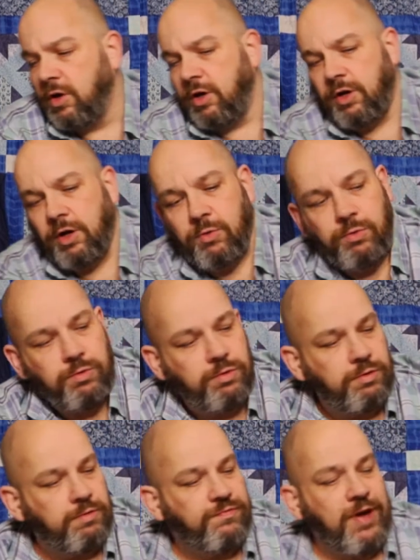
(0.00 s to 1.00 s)
you know,
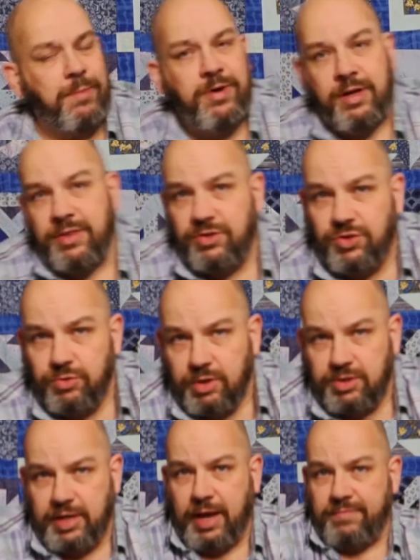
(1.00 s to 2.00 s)
fabric
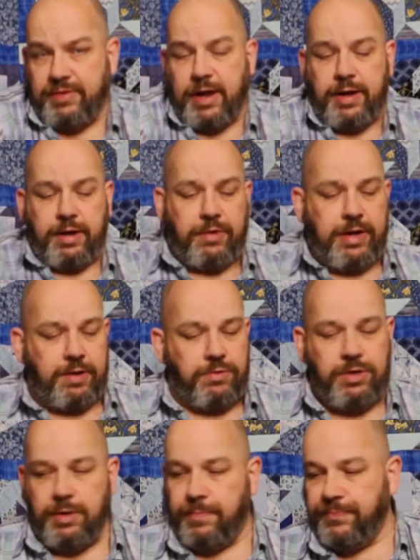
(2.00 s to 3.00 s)
that you have lying around.
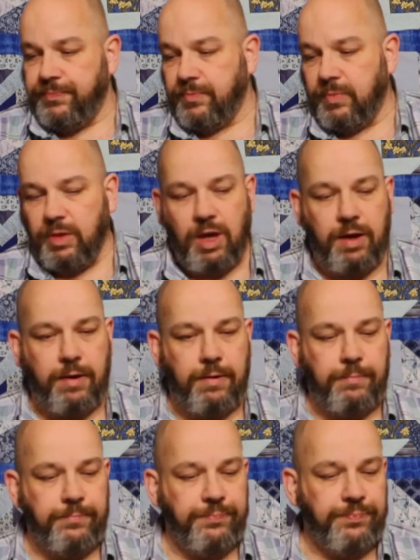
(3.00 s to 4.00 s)

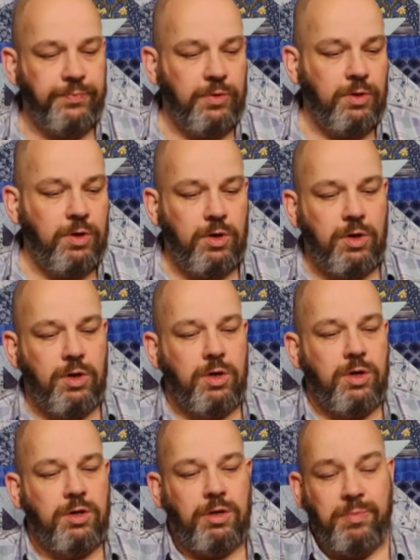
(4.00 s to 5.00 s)

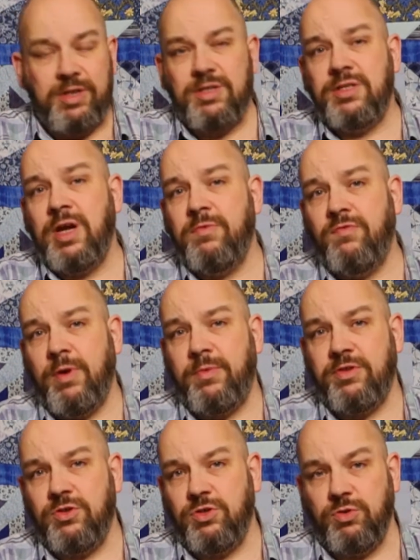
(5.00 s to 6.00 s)
The best type of
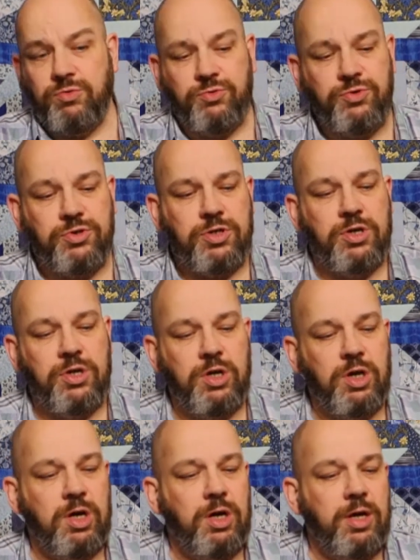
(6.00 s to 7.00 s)
fabric to use
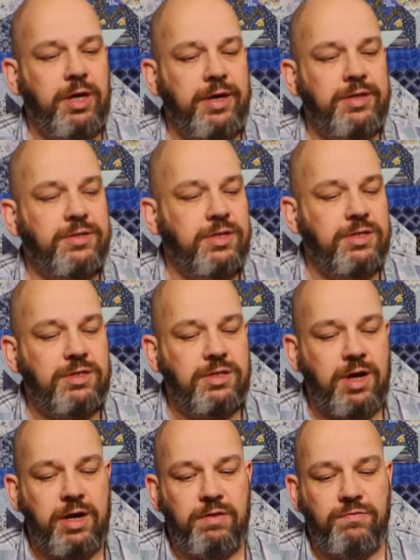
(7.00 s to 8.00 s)
is this
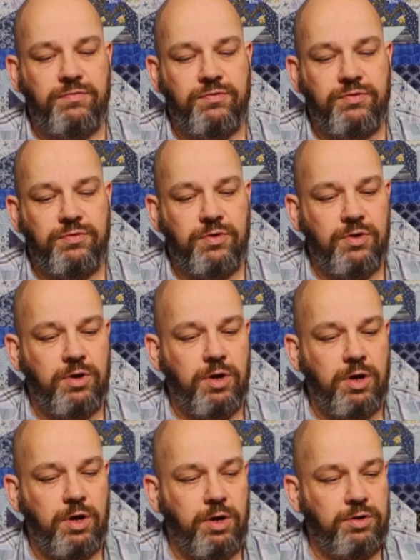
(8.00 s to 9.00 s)
kind of
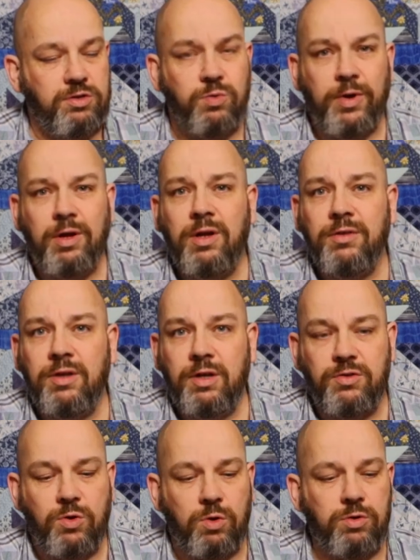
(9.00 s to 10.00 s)
twill, I think
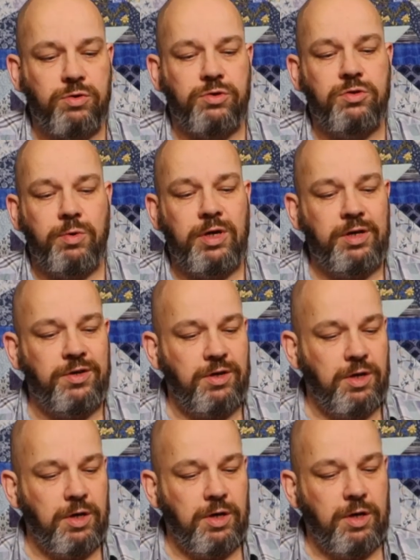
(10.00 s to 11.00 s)
it's called, or tweed.
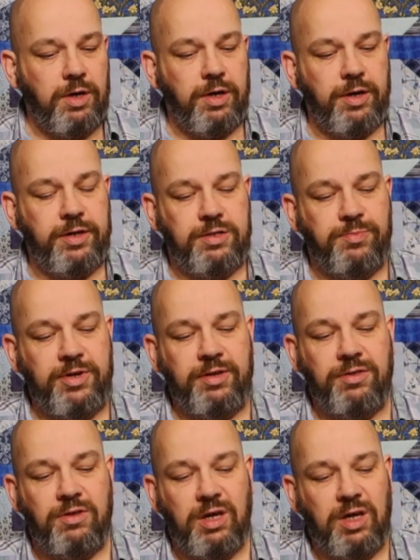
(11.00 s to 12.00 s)
It's
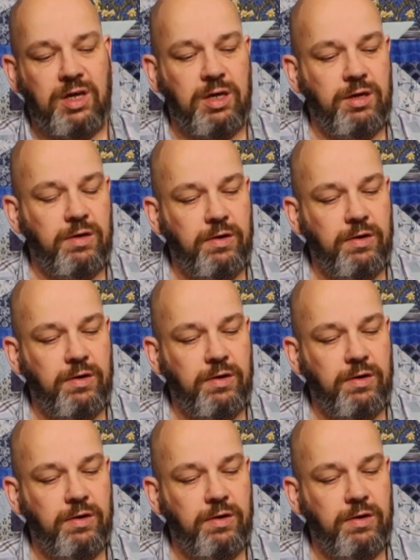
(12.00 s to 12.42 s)
pretty thick,